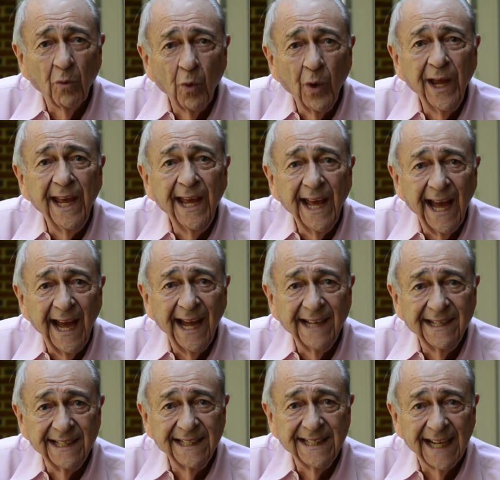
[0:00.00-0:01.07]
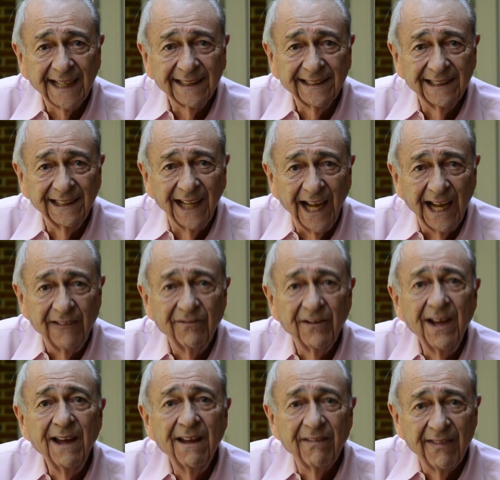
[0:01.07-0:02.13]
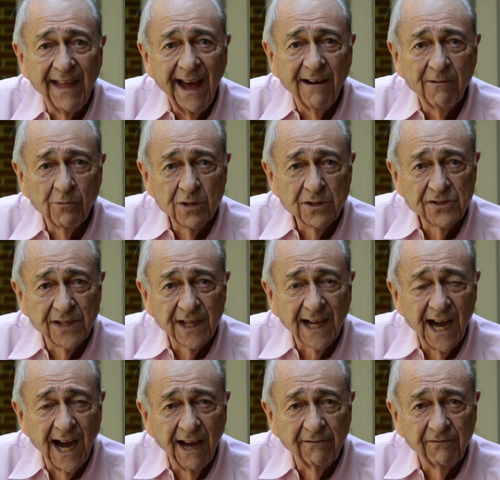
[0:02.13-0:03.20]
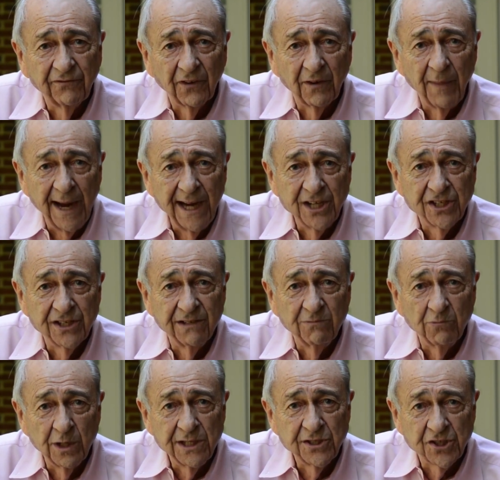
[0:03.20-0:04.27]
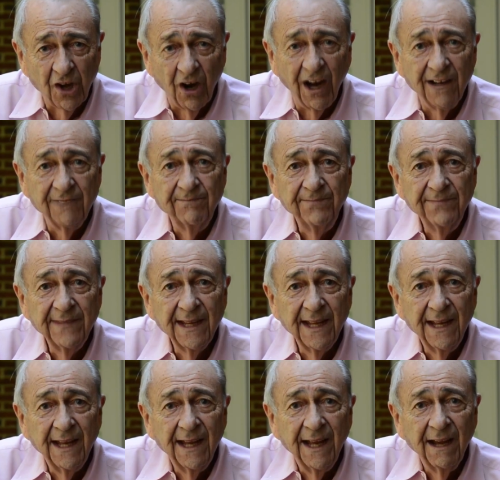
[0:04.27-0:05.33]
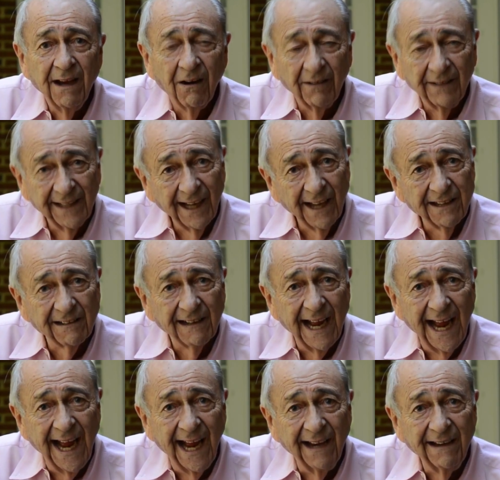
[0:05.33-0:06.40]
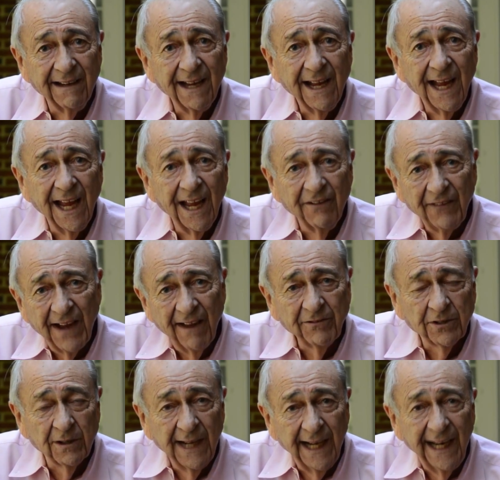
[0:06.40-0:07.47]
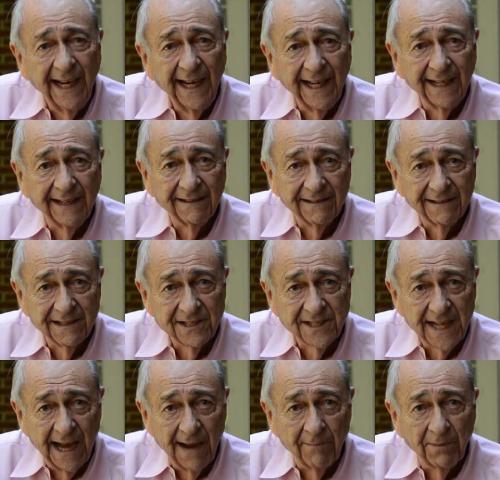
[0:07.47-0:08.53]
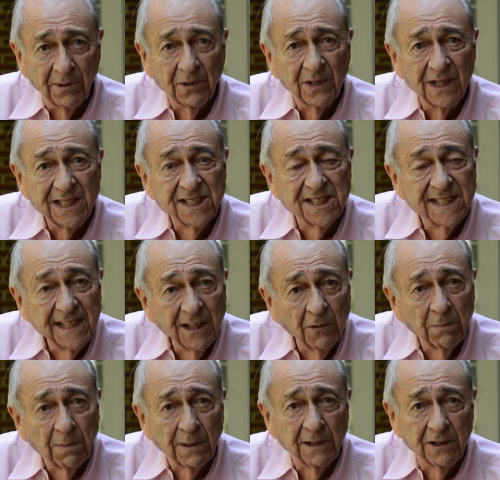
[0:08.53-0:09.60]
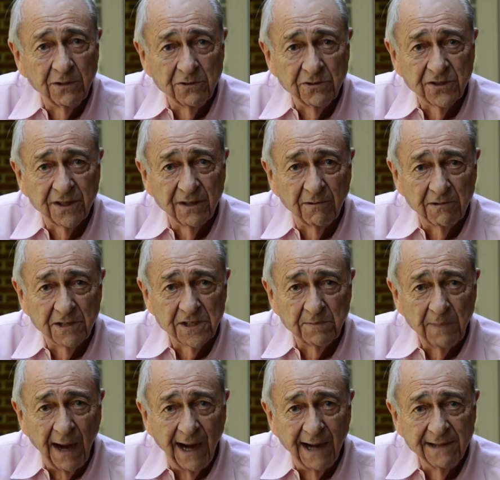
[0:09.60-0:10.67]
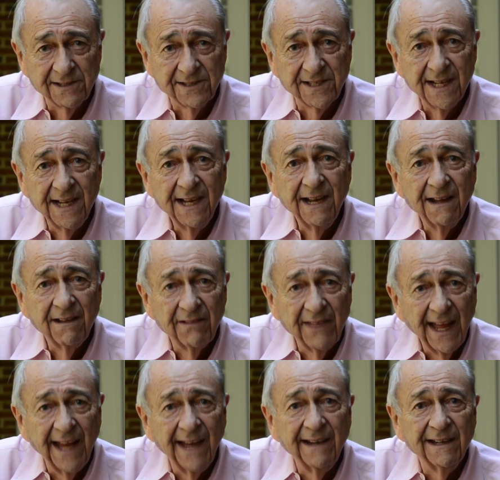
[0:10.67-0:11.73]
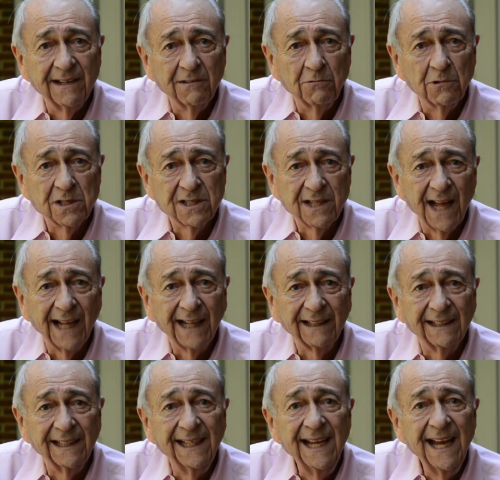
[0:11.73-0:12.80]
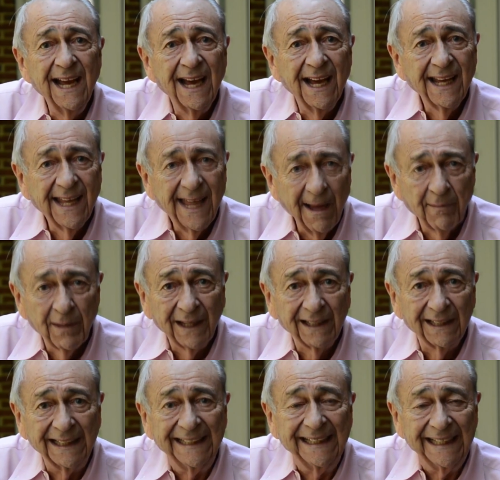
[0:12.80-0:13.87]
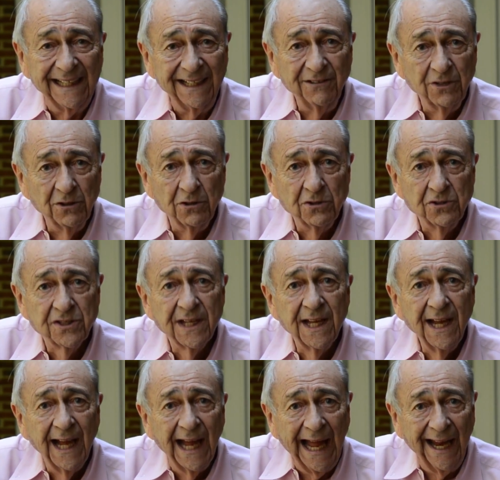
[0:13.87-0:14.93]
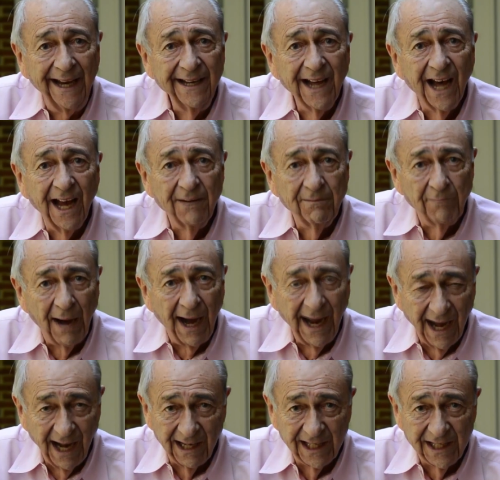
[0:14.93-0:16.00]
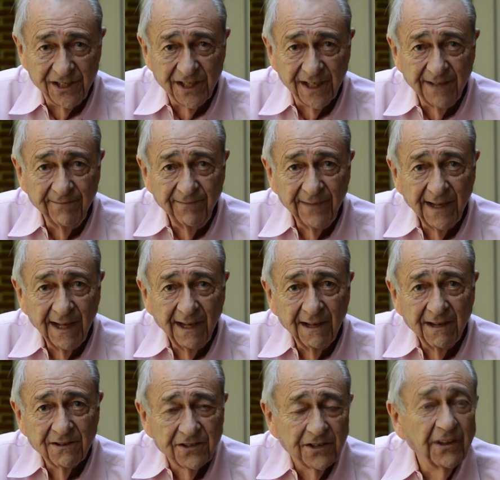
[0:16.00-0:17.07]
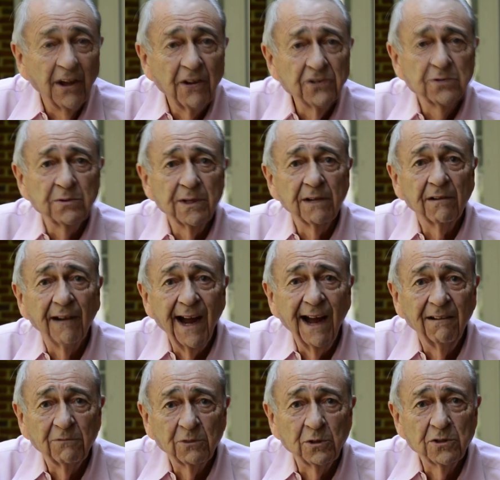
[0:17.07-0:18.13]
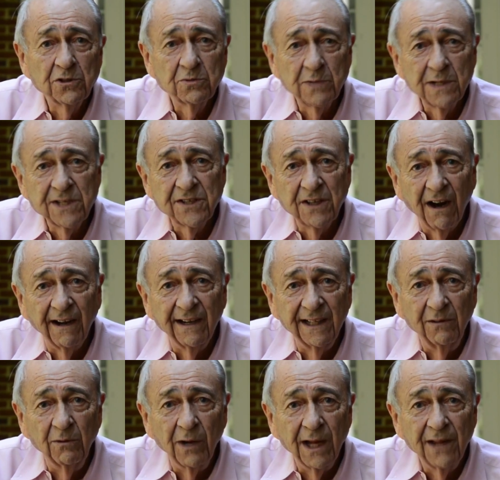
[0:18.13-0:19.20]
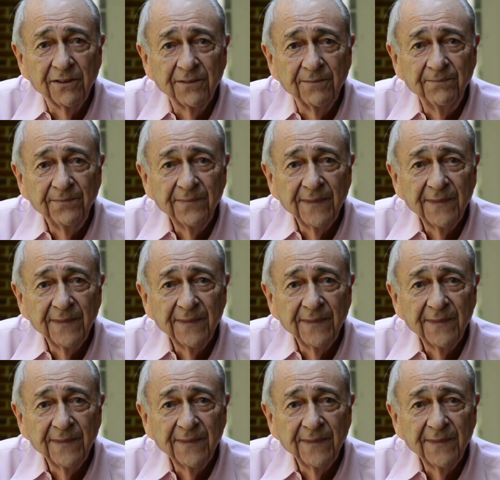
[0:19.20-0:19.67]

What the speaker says: we had detected life. That was the confirmation we sought. On the other hand, If after heating the sample it still produced a response, then it was likely chemically induced and not biology. So those were the ground rules we started with.